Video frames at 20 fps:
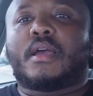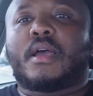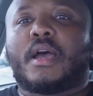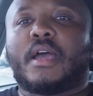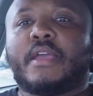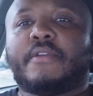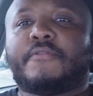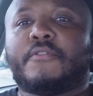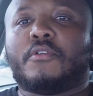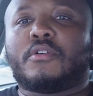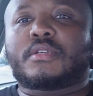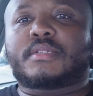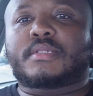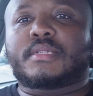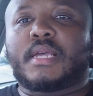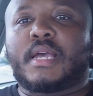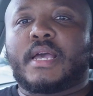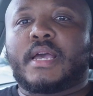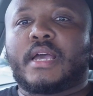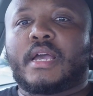Hi folks,
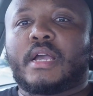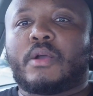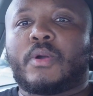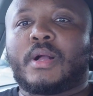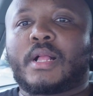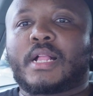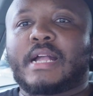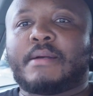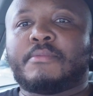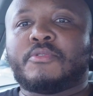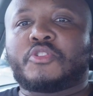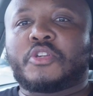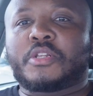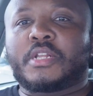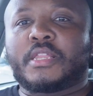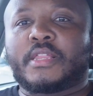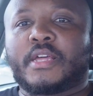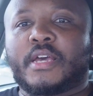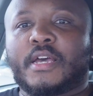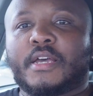welcome to
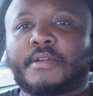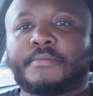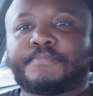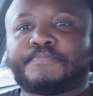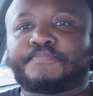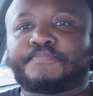another